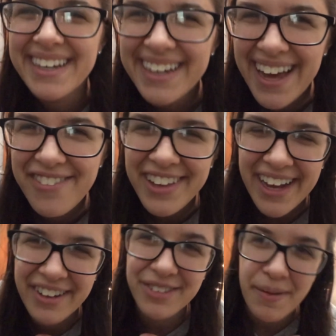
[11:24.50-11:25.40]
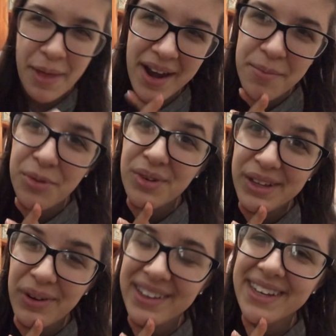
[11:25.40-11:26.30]
I felt like I already wrapped that up
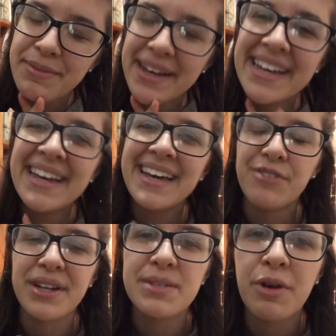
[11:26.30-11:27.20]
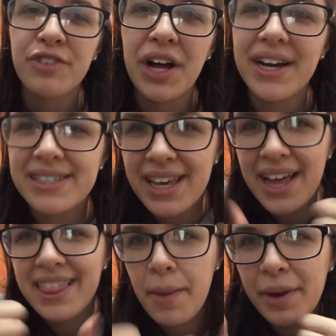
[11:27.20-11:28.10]
really quickly, but if you want to see more vlogs,
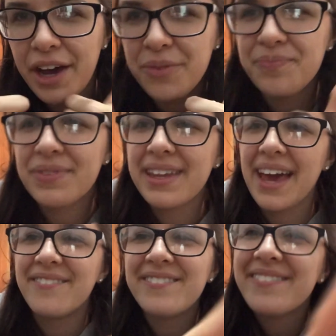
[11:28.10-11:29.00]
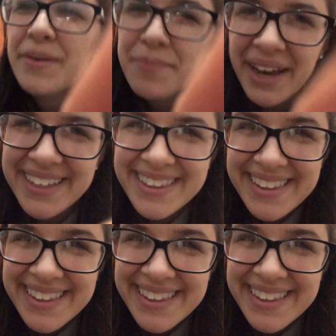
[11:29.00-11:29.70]
let me know. Okay, bye.